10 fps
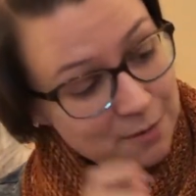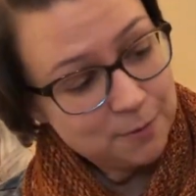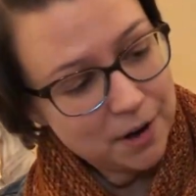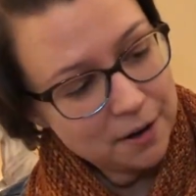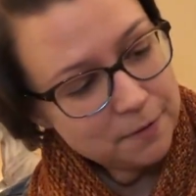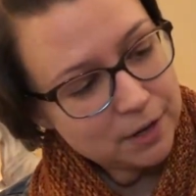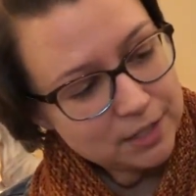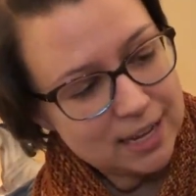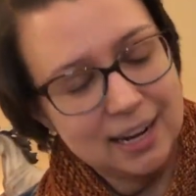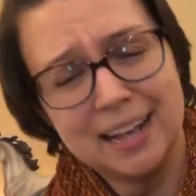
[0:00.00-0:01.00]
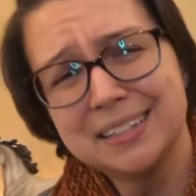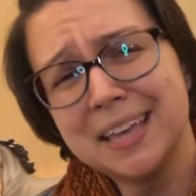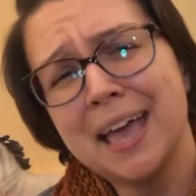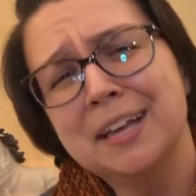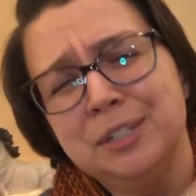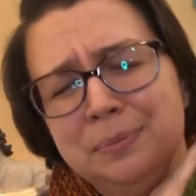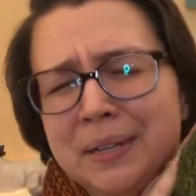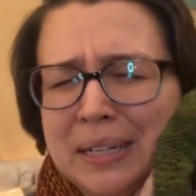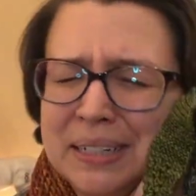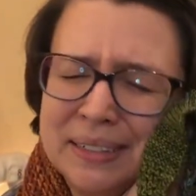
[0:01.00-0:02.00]
very first, and it has
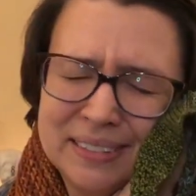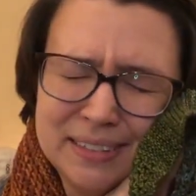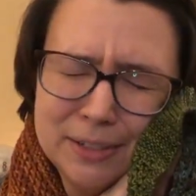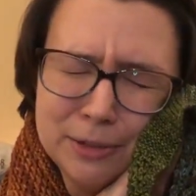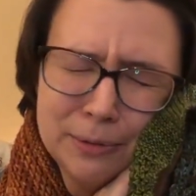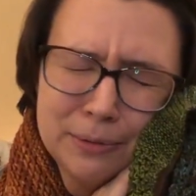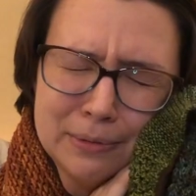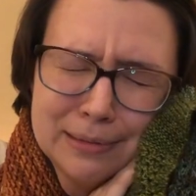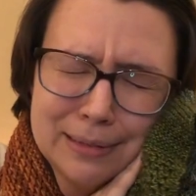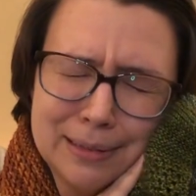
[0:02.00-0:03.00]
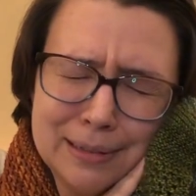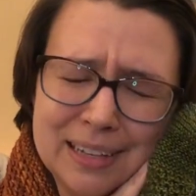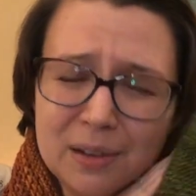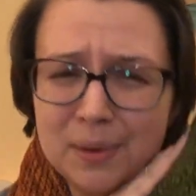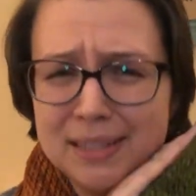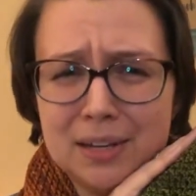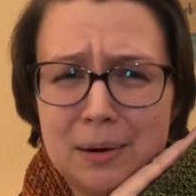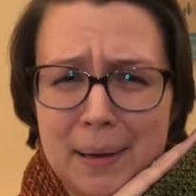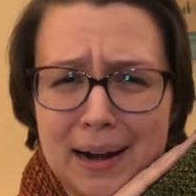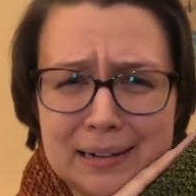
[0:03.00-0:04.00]
cashmere. So, oh, it wins
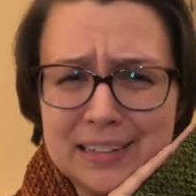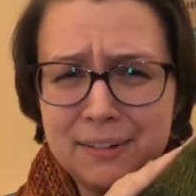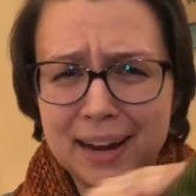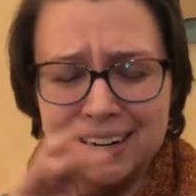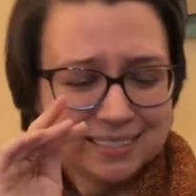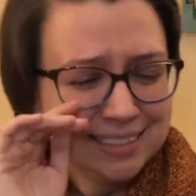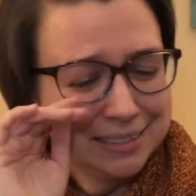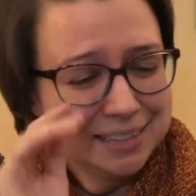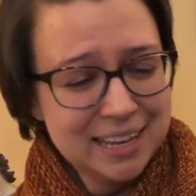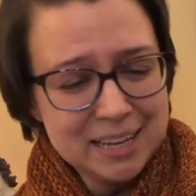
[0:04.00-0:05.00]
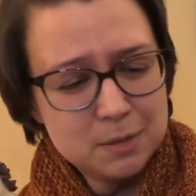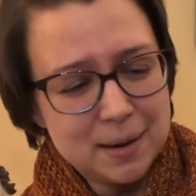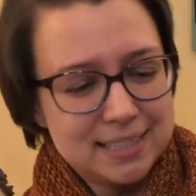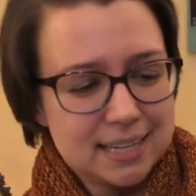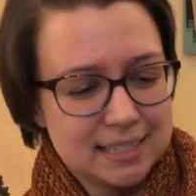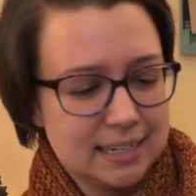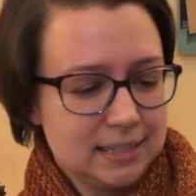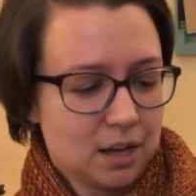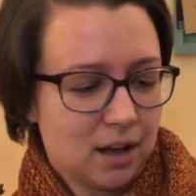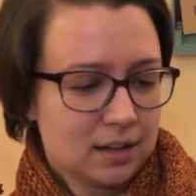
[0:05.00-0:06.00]
automatically, right? This is my Destiny
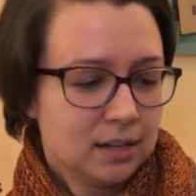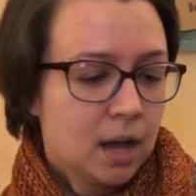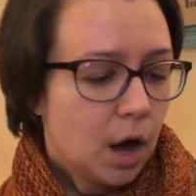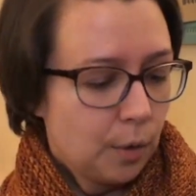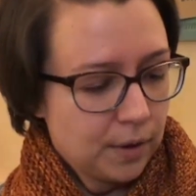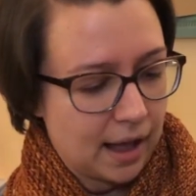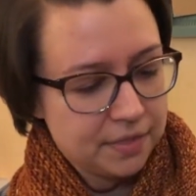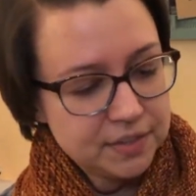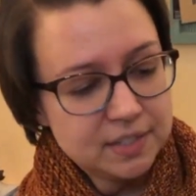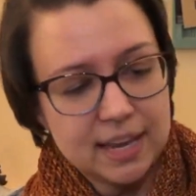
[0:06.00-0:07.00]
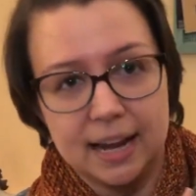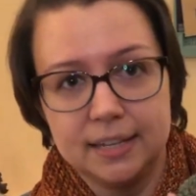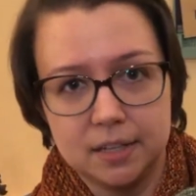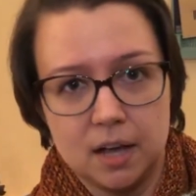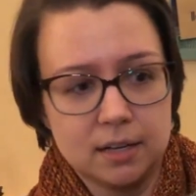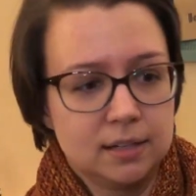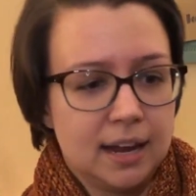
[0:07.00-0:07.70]
sock. Oh yeah, this is Annie sock,